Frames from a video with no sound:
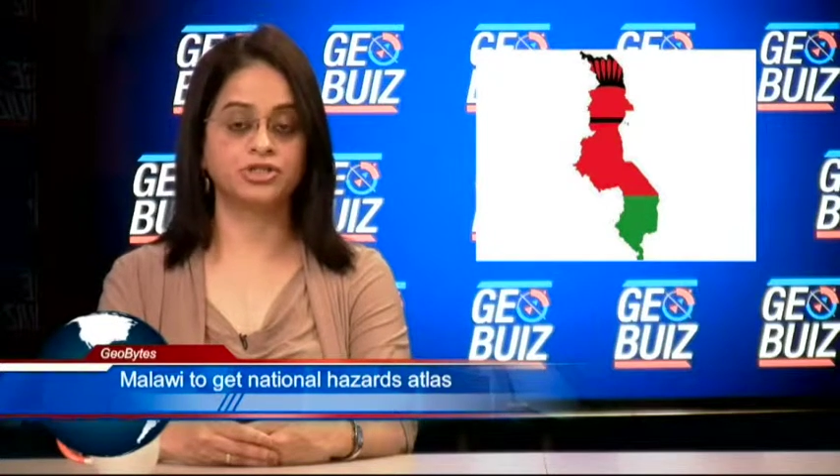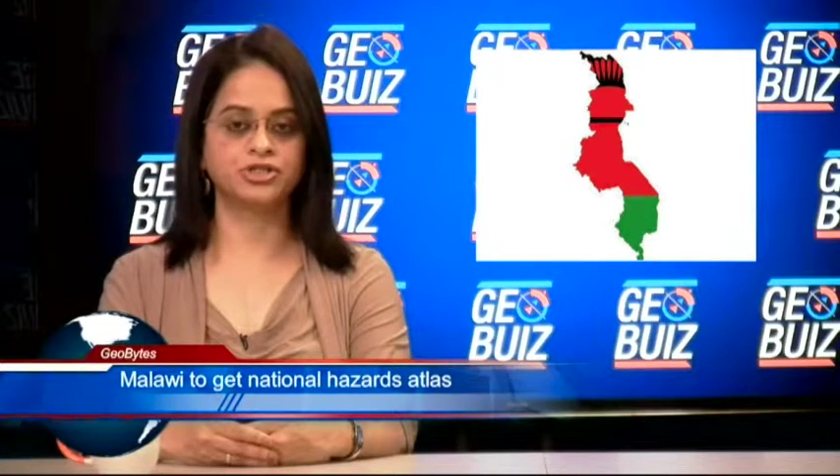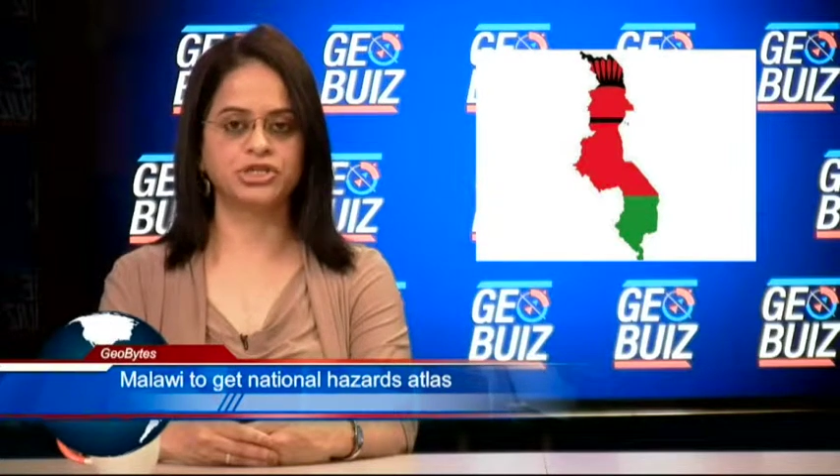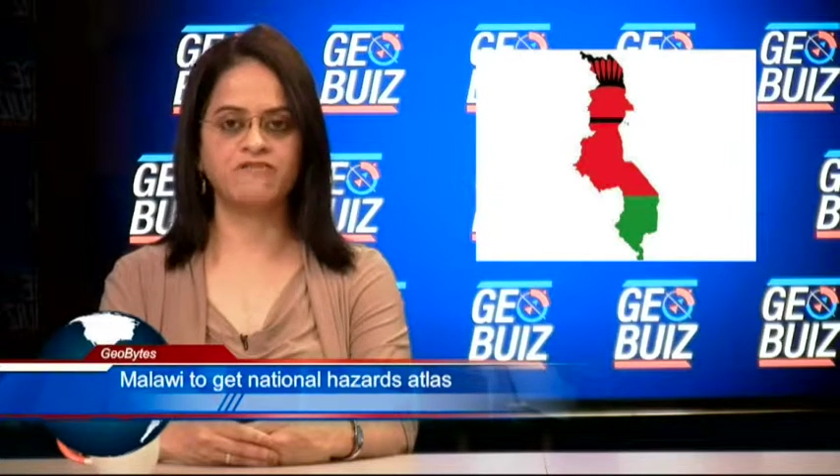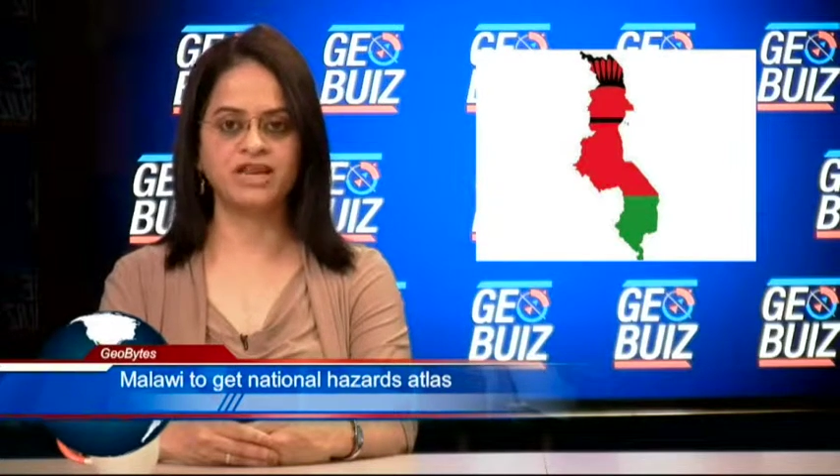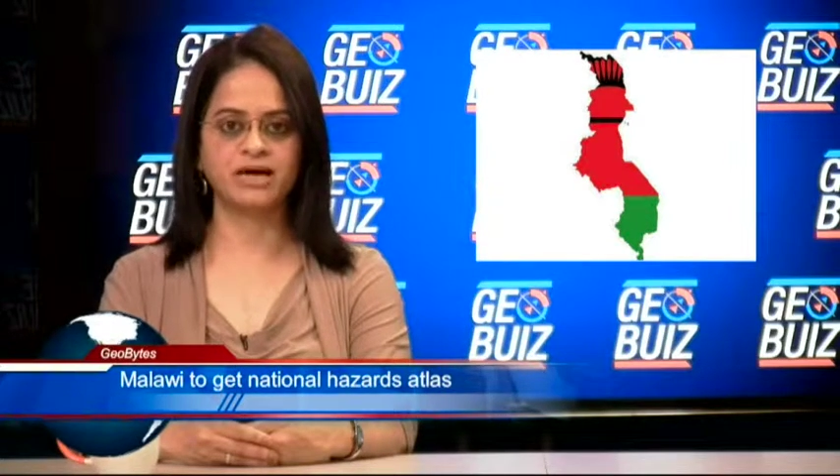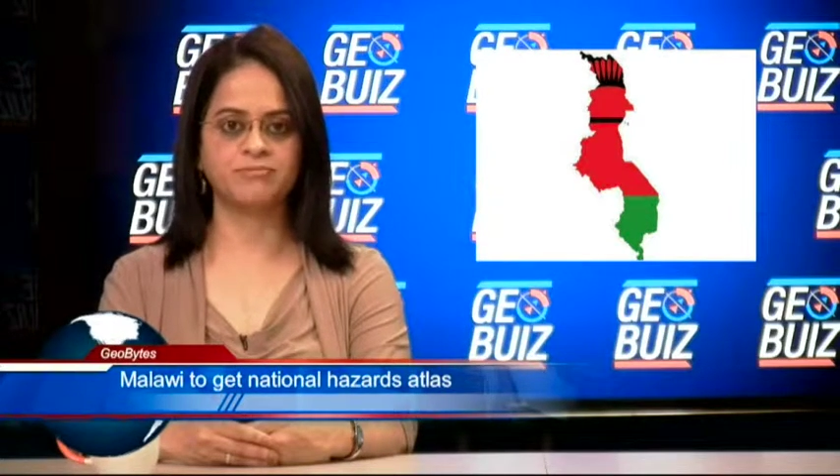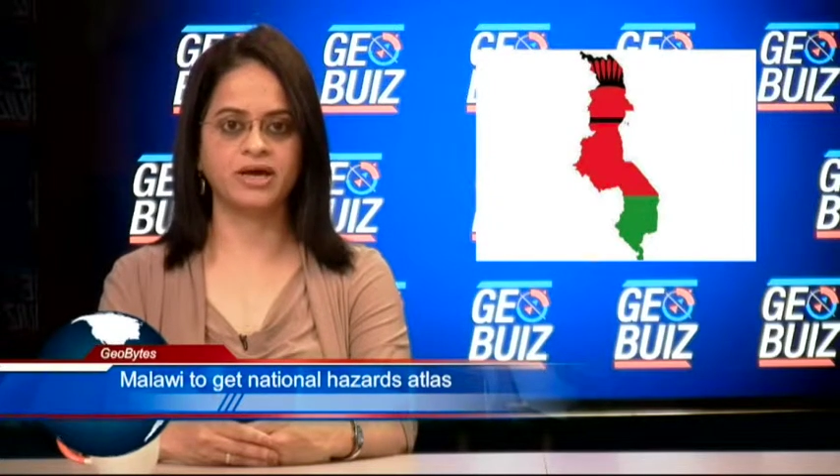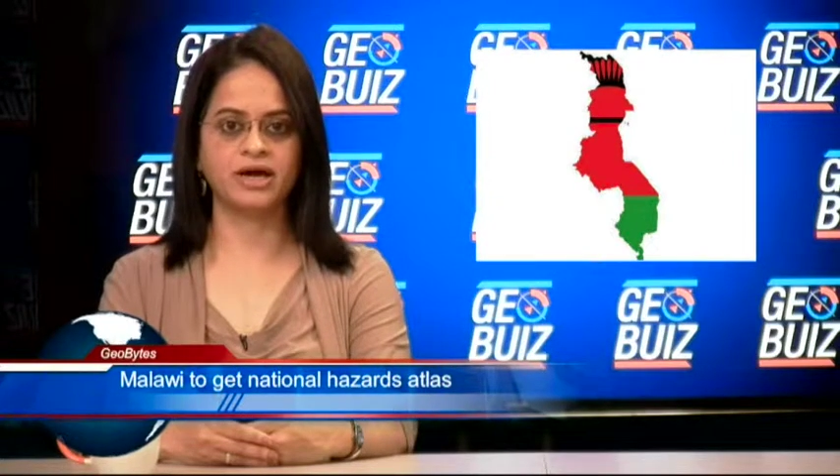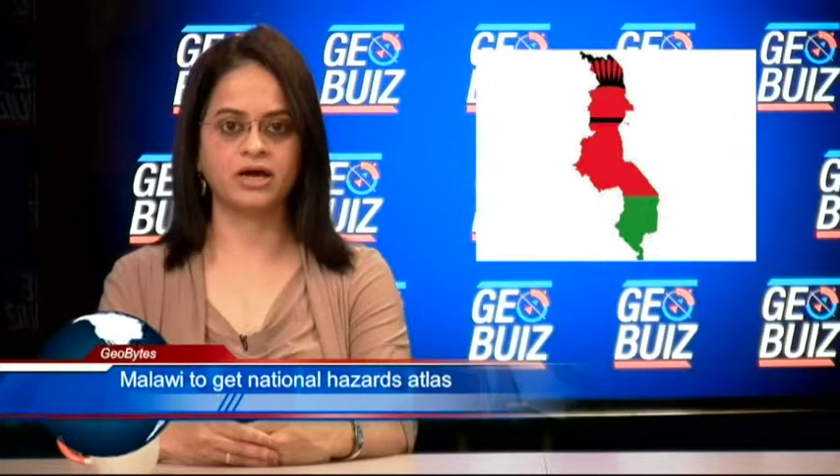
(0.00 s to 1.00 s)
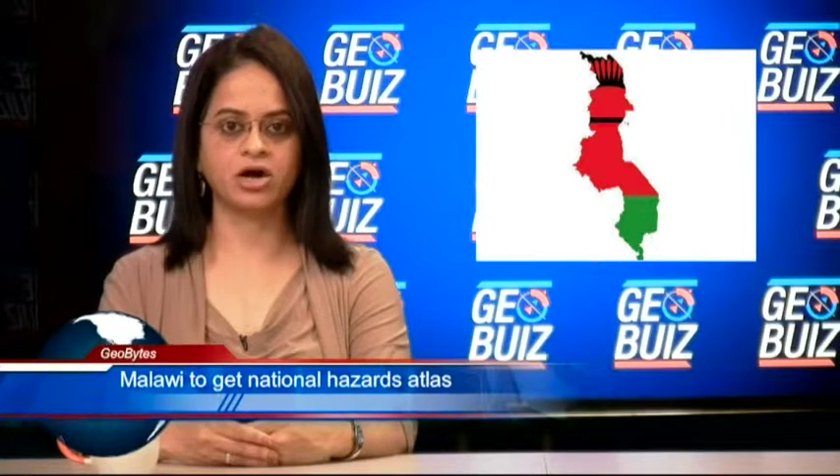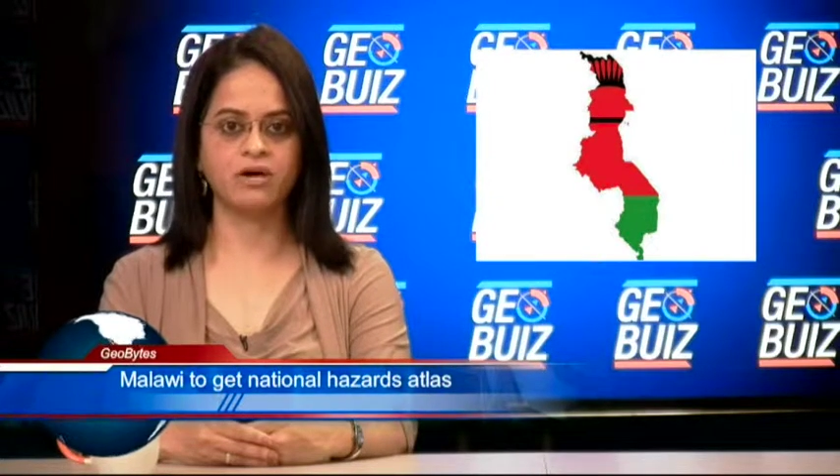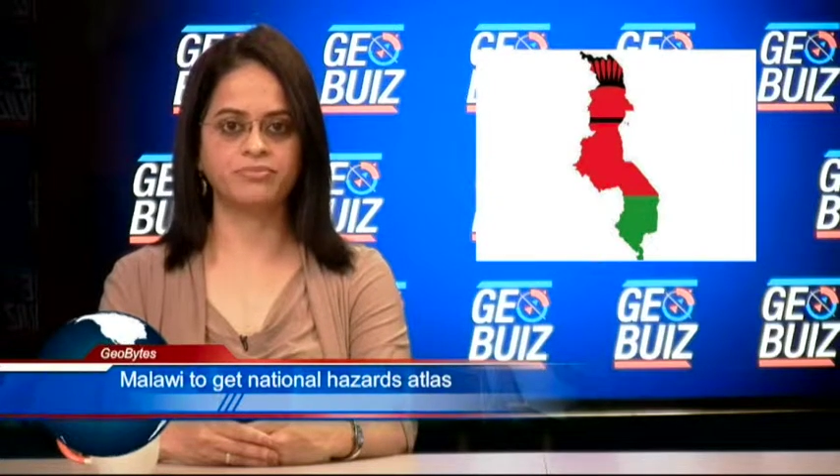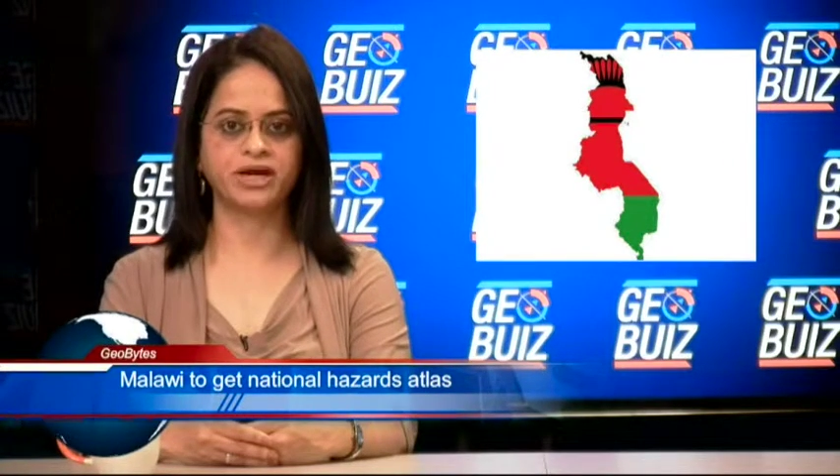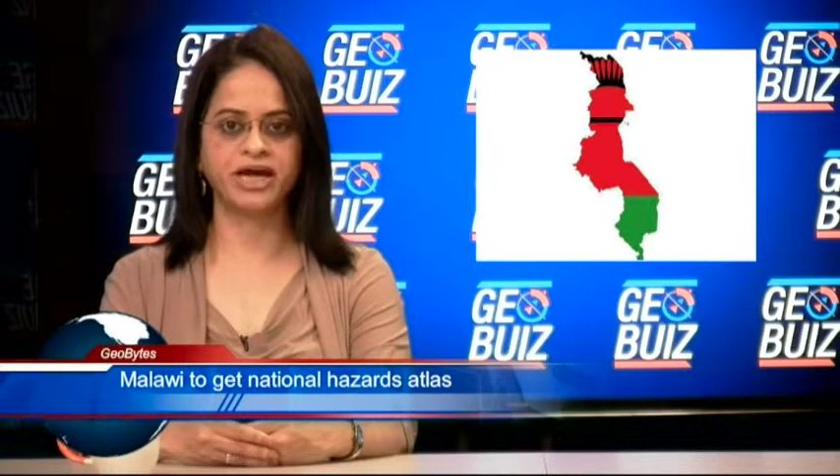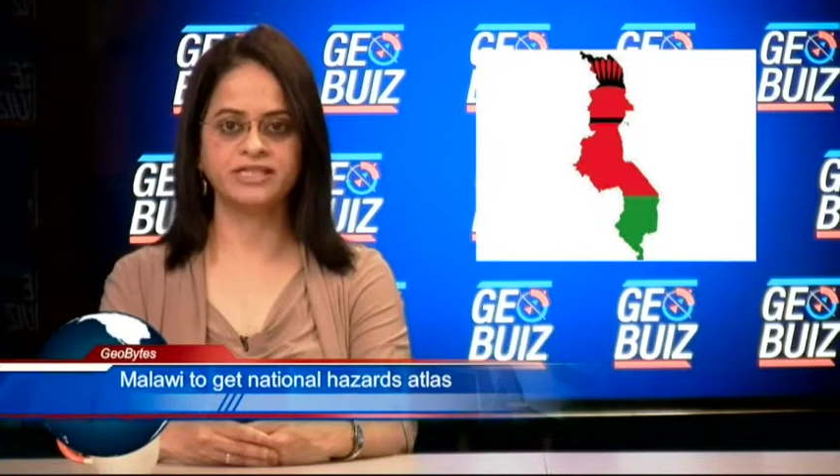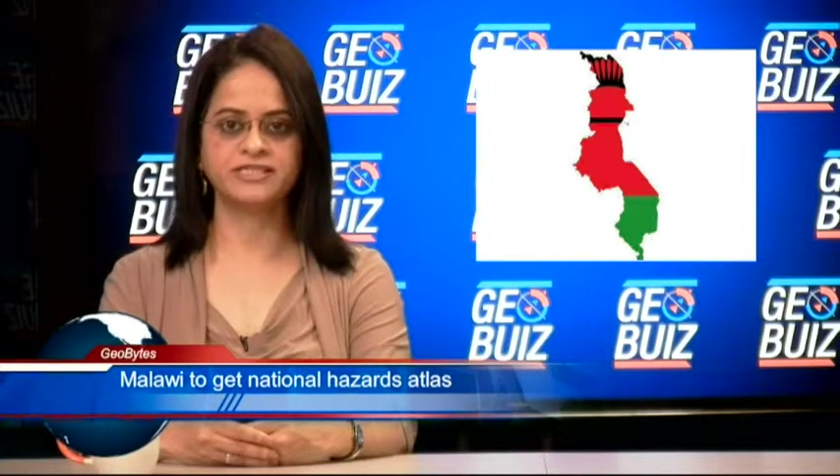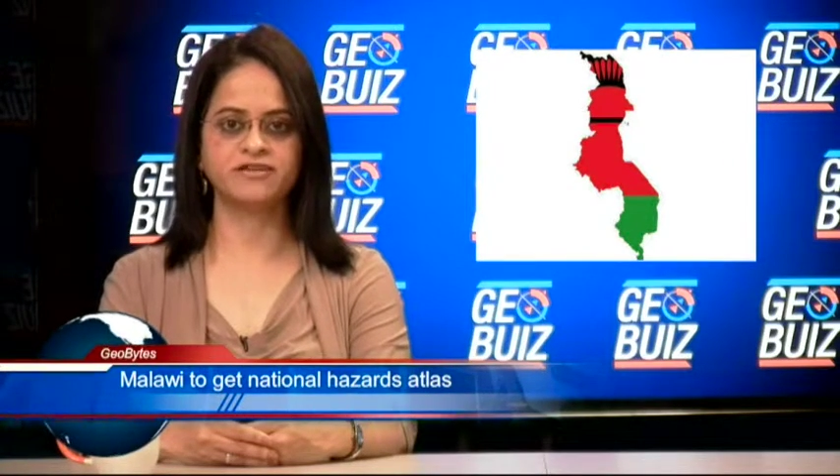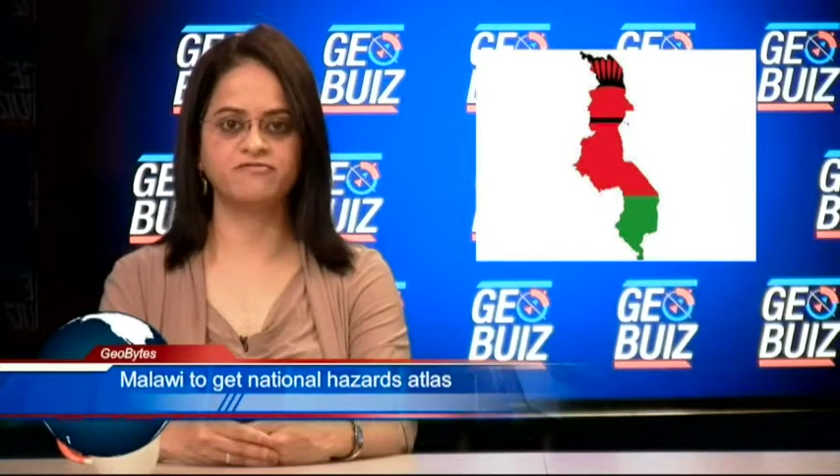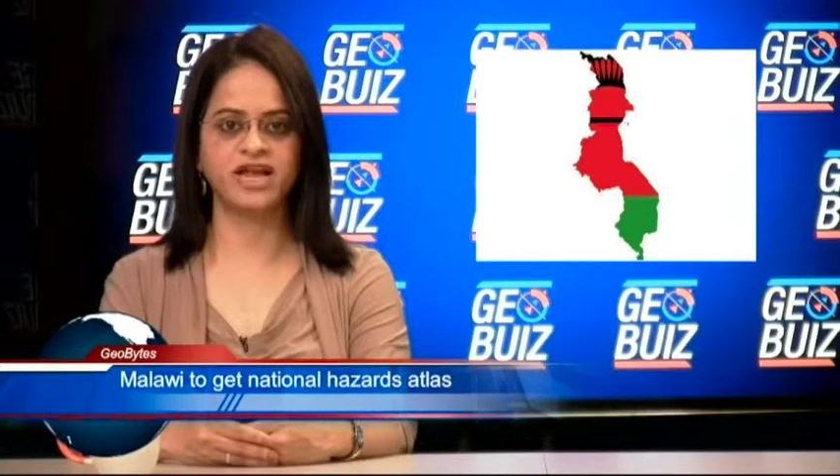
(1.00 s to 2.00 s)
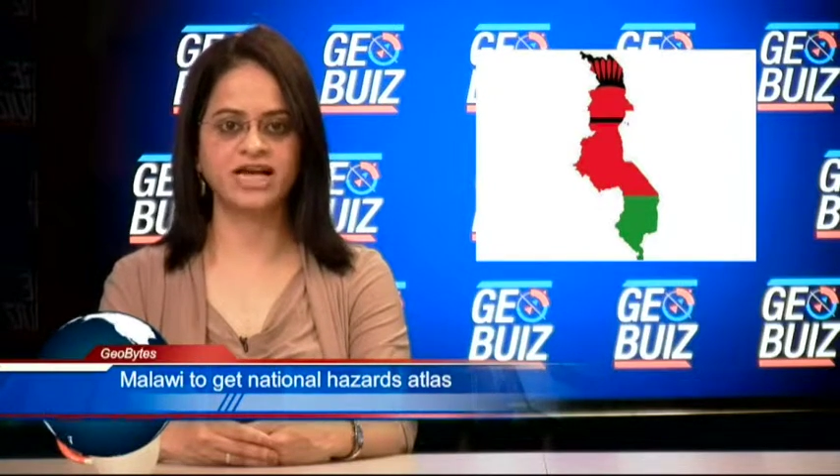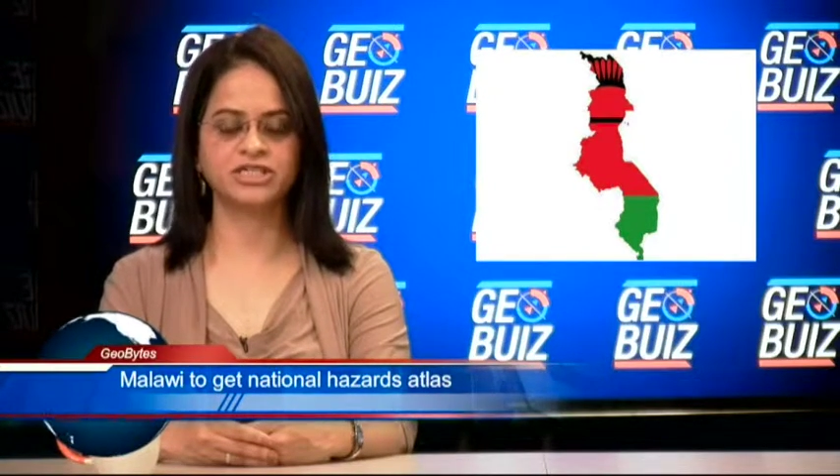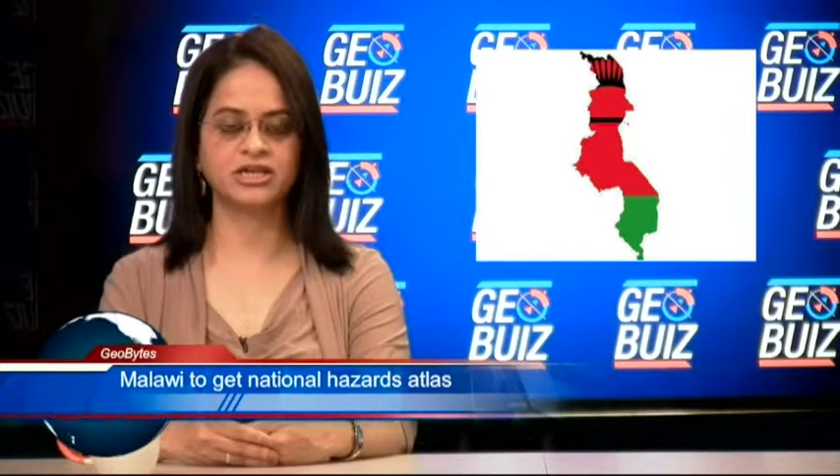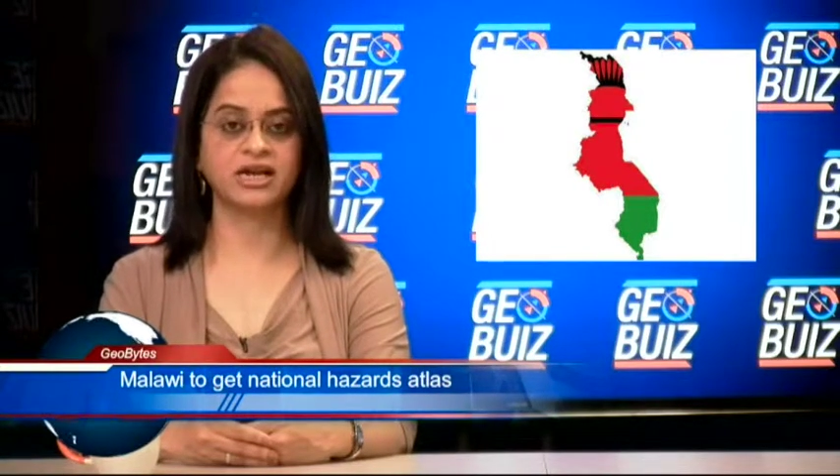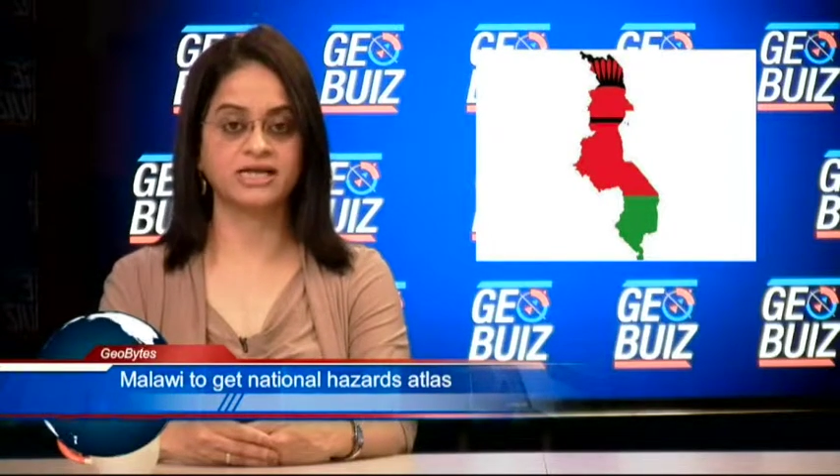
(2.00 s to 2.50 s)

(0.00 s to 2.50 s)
develop a comprehensive national